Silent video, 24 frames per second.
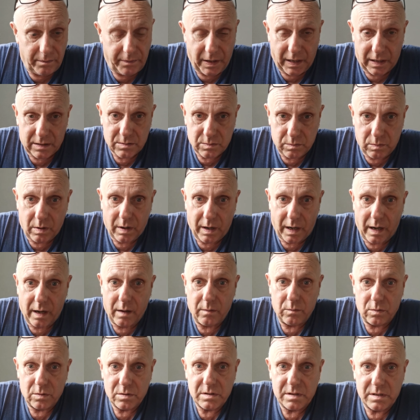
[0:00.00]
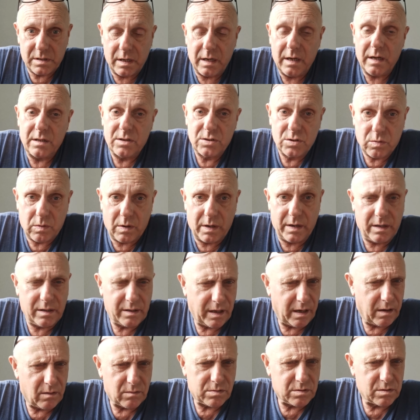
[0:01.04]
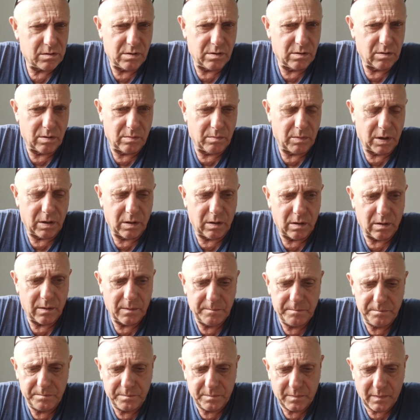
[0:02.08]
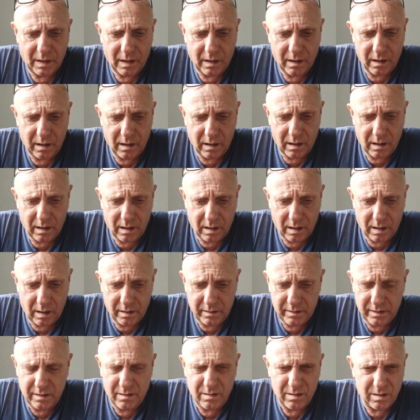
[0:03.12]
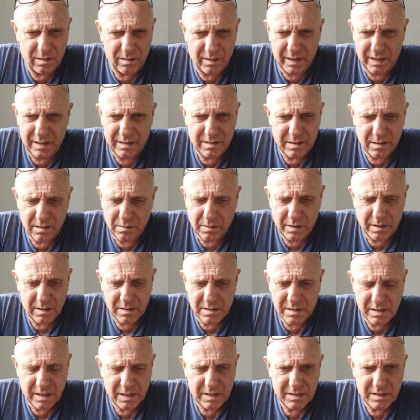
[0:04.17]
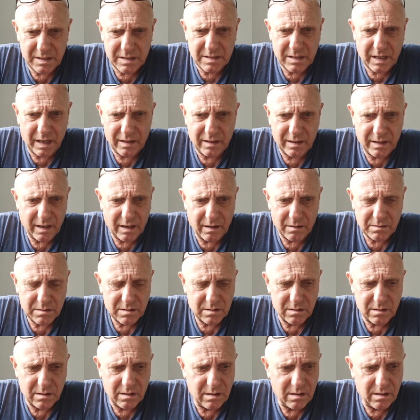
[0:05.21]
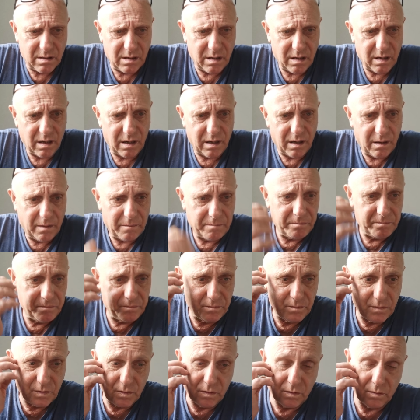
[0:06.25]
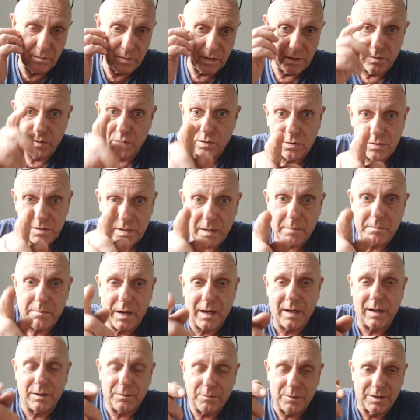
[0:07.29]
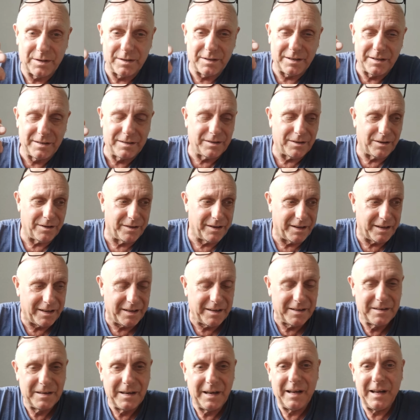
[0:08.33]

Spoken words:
that's what I would say, 20,000, no more. You don't need to do it at 60, 10,000. But don't take my word on it.